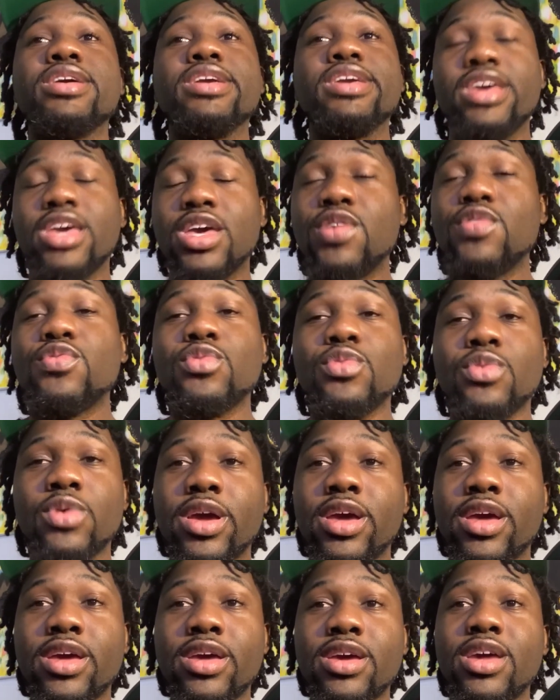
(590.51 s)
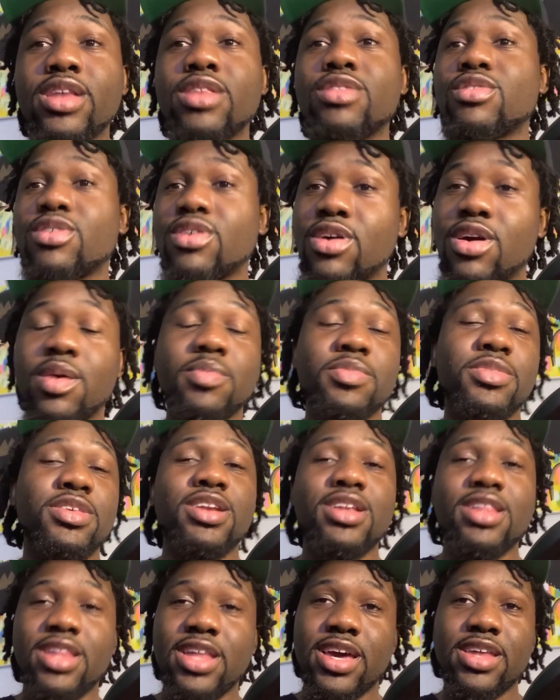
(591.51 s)
give way and succumb to
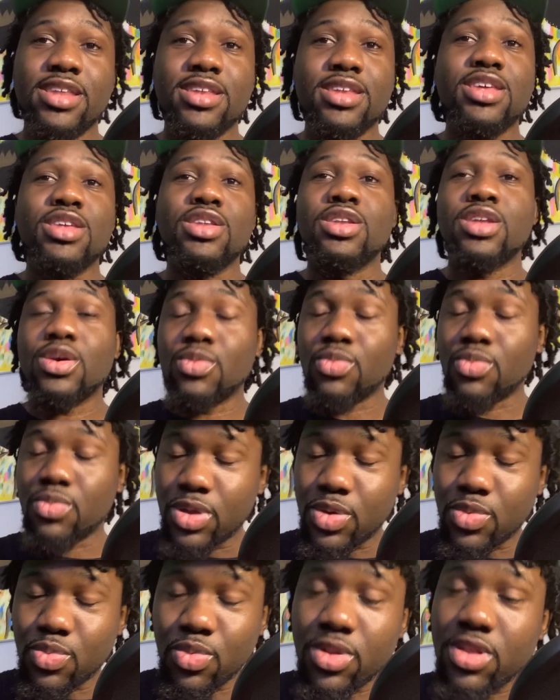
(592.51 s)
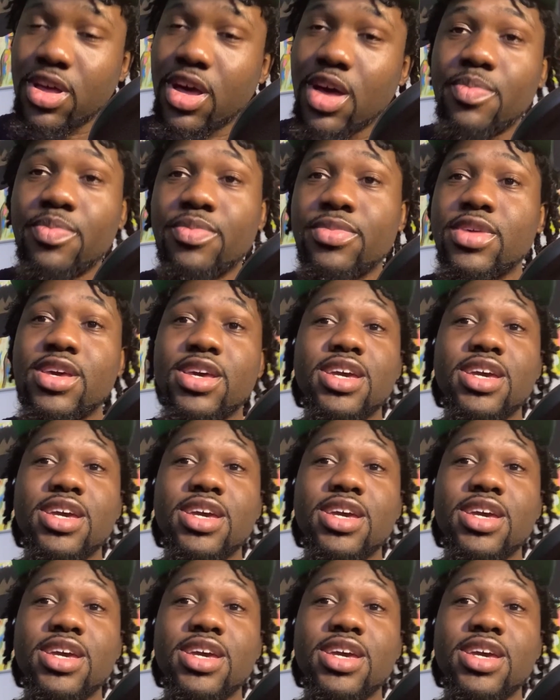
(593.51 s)
the light. It will come.